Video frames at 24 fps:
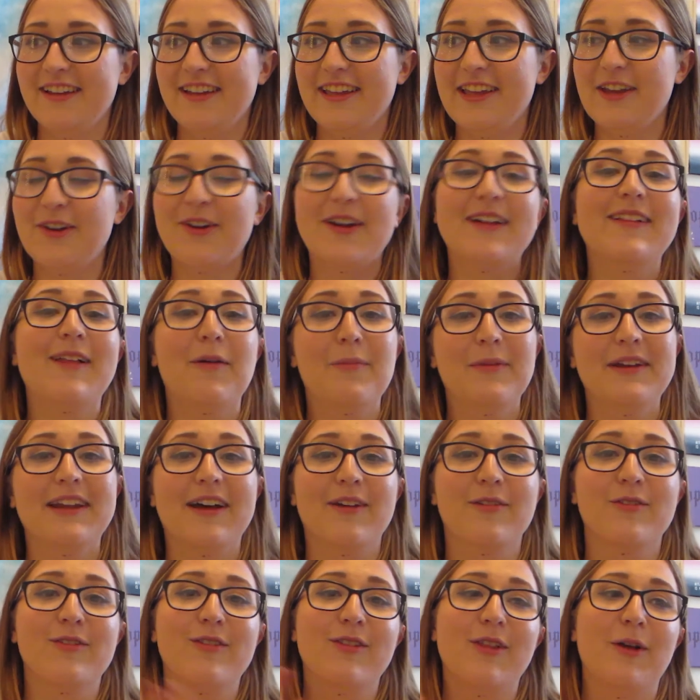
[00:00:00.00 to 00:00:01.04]
hearing Let Me
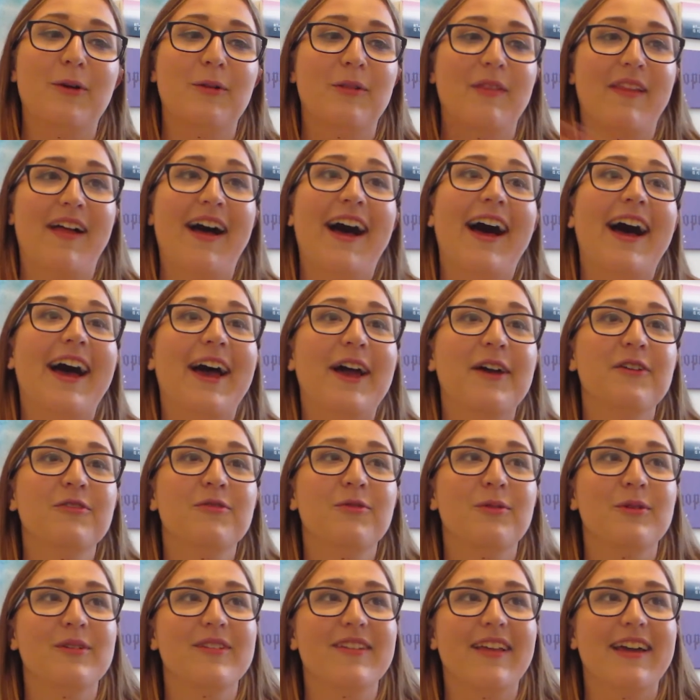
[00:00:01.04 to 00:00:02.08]
Down Slow live
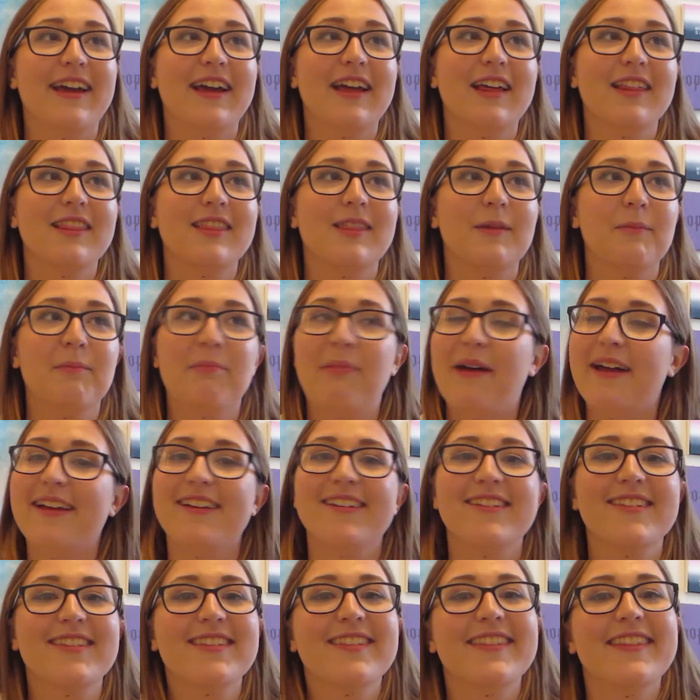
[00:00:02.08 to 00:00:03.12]
was like the
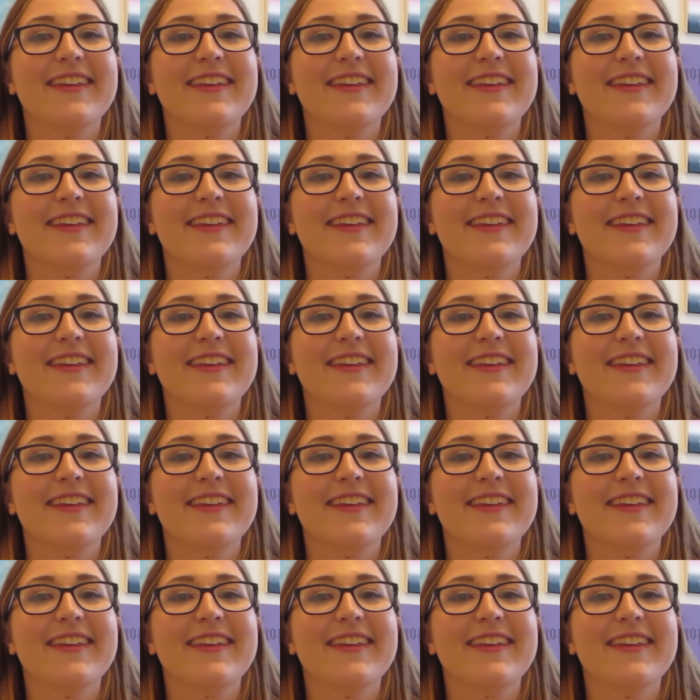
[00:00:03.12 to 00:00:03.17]
best